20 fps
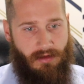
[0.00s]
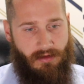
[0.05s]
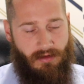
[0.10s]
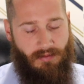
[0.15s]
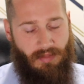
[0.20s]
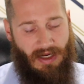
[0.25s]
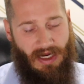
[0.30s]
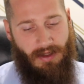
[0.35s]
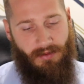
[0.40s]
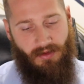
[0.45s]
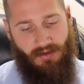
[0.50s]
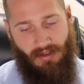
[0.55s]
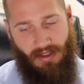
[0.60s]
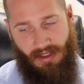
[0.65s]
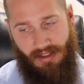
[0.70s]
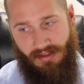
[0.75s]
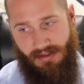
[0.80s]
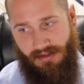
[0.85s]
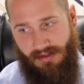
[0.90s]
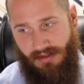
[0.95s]
The Bible
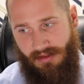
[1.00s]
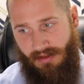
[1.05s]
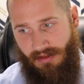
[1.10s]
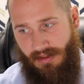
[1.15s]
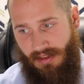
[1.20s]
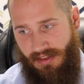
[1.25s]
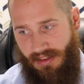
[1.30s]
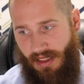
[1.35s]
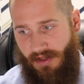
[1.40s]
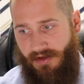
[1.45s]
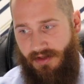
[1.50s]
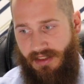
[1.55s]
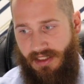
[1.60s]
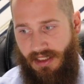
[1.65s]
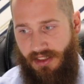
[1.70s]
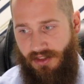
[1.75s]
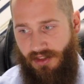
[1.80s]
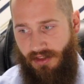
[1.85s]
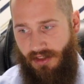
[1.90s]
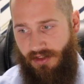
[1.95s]
has this other
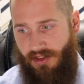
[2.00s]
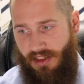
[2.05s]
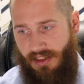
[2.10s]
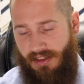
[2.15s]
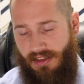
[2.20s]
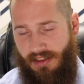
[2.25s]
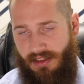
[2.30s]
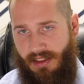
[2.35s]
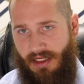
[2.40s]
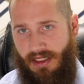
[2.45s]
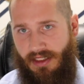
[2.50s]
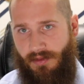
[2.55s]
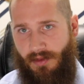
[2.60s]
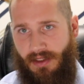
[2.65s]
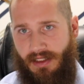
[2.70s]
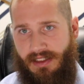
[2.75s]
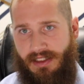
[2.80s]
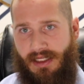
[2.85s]
teaching that Jesus does where he